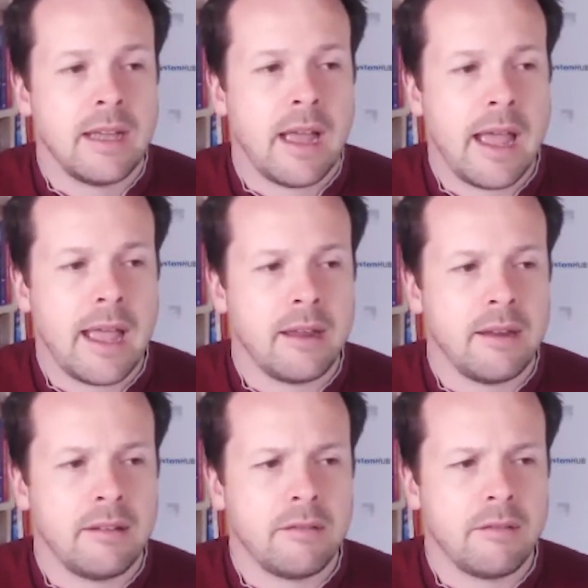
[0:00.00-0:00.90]

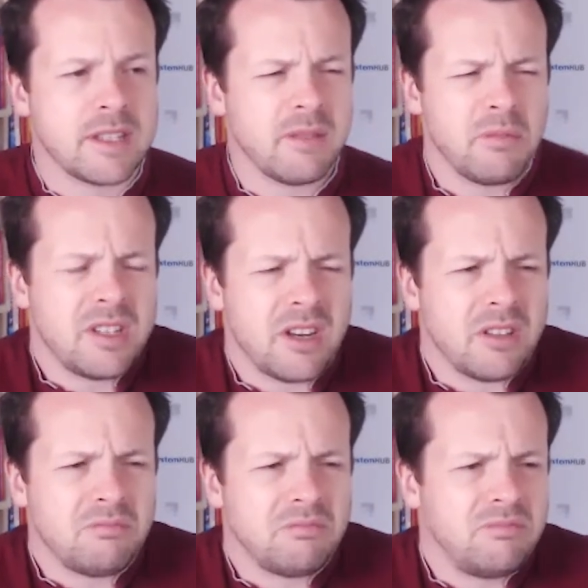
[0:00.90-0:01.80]
and for some reason,
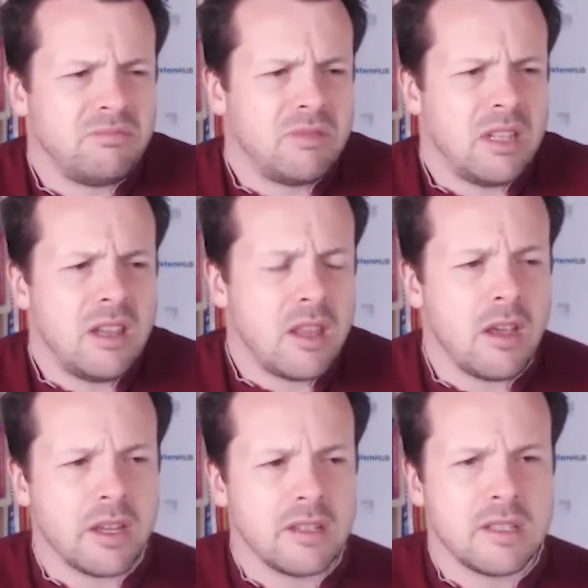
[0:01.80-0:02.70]
I didn't think
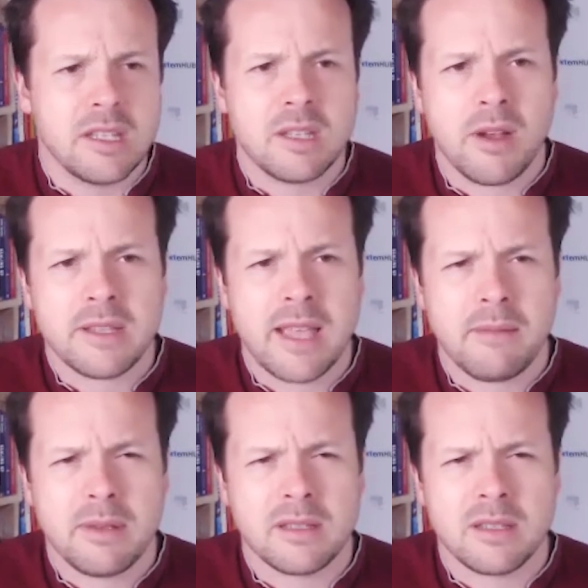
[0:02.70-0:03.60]
I could systemize
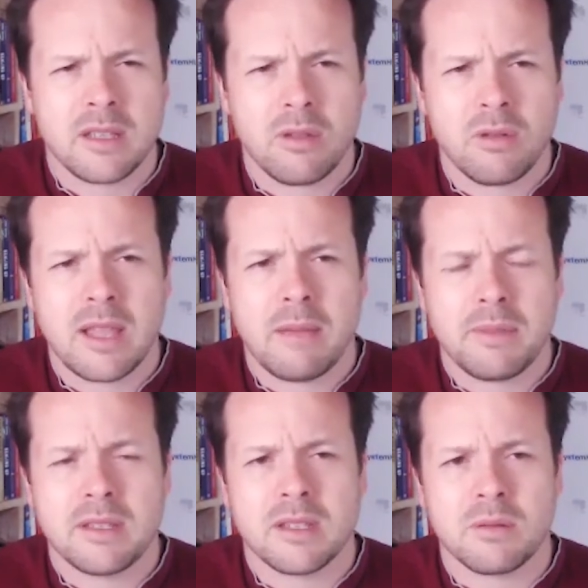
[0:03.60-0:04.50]
that business. I thought that
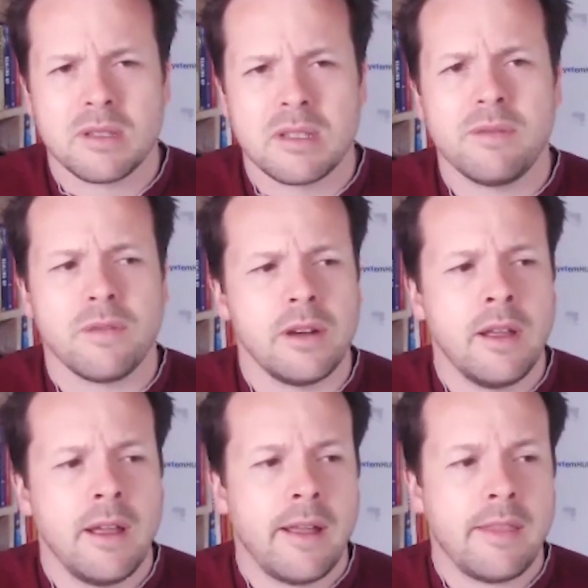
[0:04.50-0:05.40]
business was different.
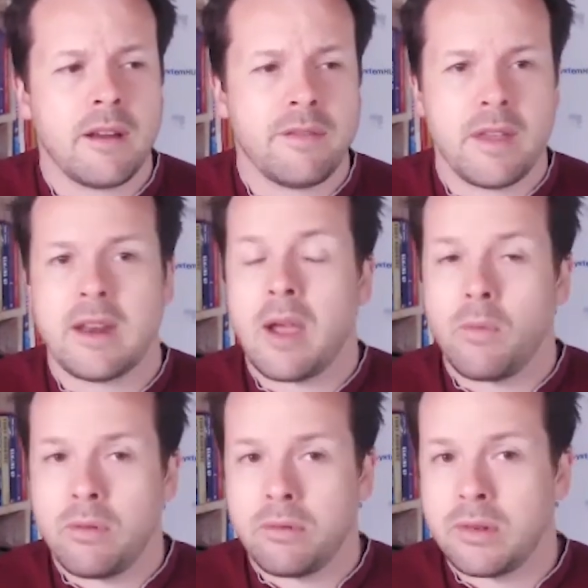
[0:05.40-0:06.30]
And then I found out
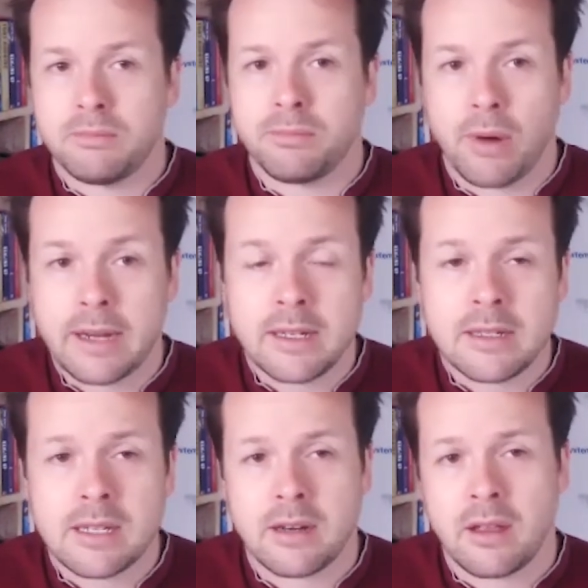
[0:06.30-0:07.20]
we were
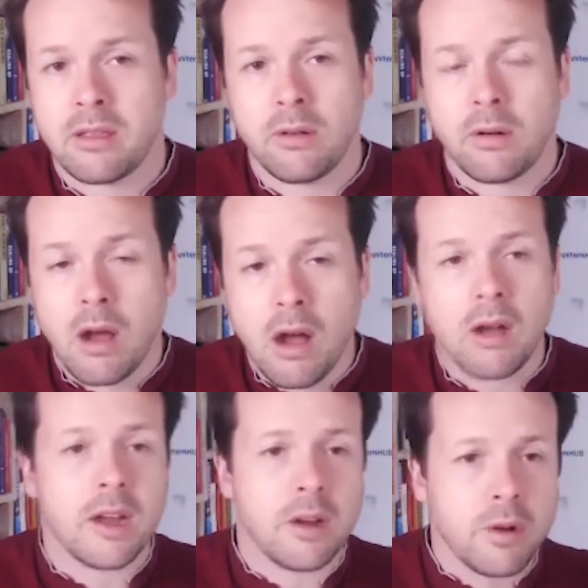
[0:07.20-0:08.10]
pregnant, and I thought, oh,
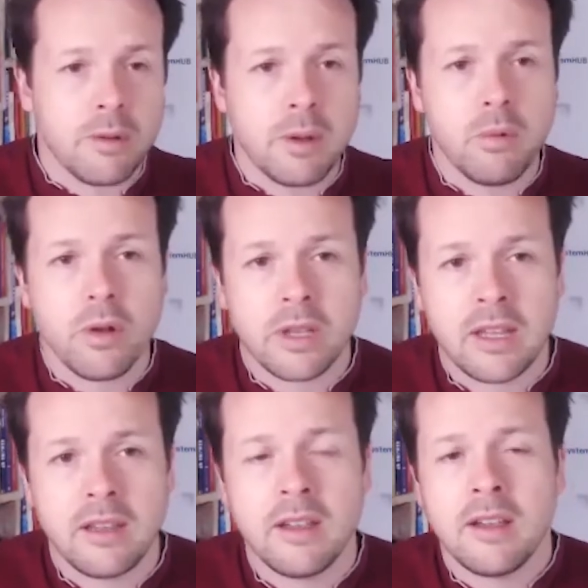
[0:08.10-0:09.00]
I don't want to be
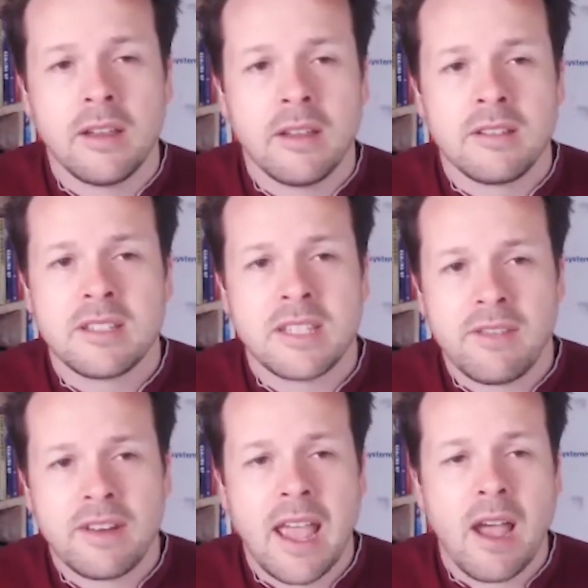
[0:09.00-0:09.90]
working
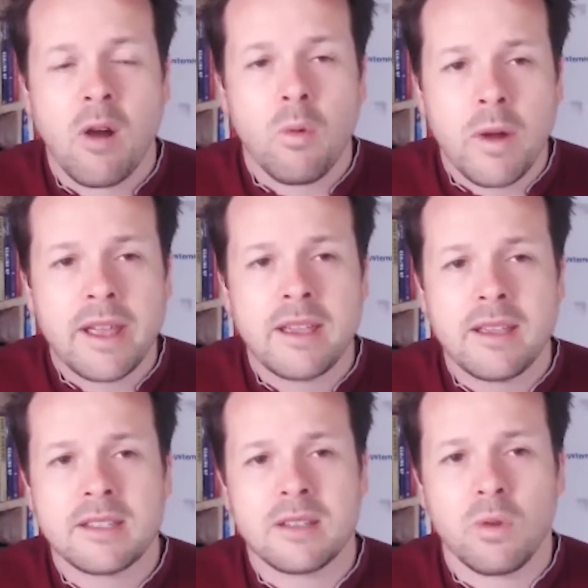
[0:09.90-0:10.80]
70 hour
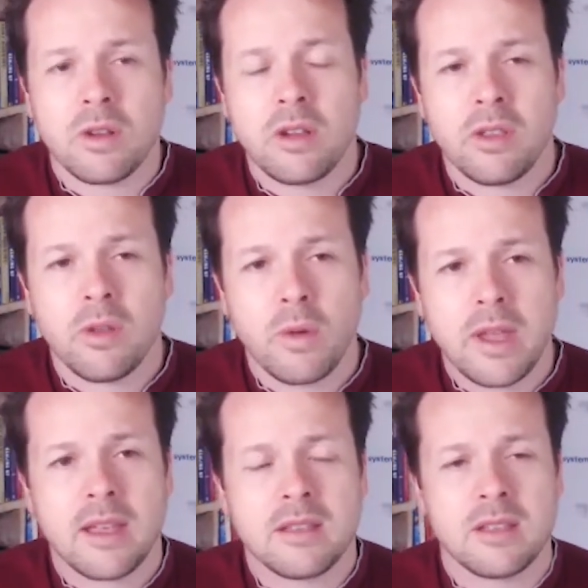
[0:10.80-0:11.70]
weeks and working on the
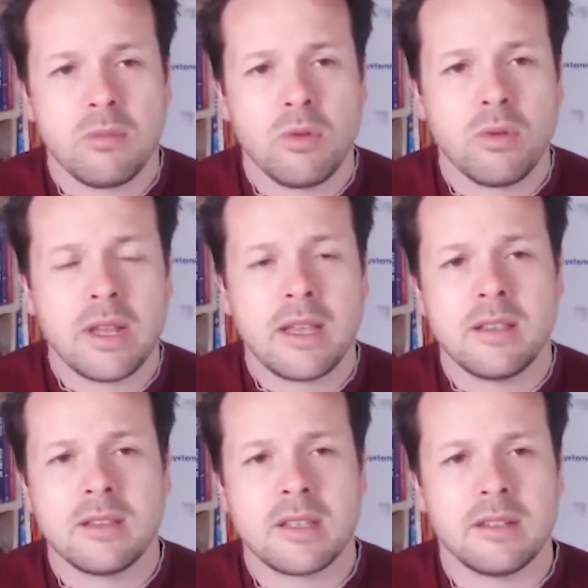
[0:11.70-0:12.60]
weekends and the
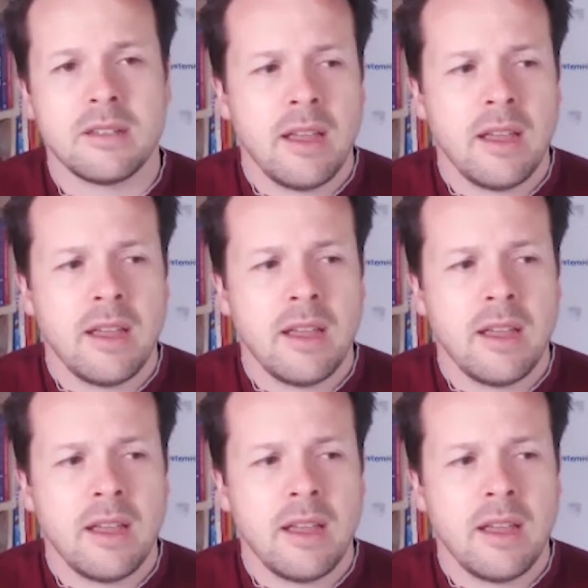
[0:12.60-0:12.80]
mornings and